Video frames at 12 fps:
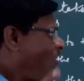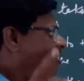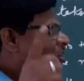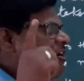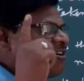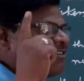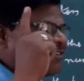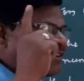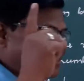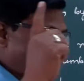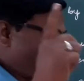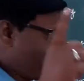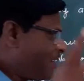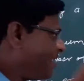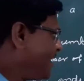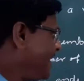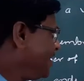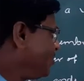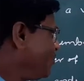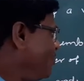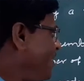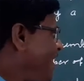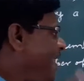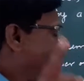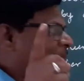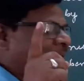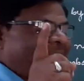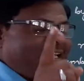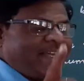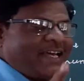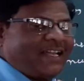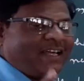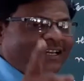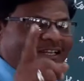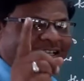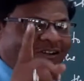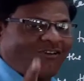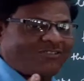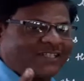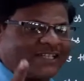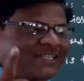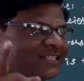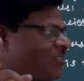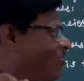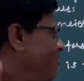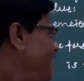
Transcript: or corresponding to a particular class is called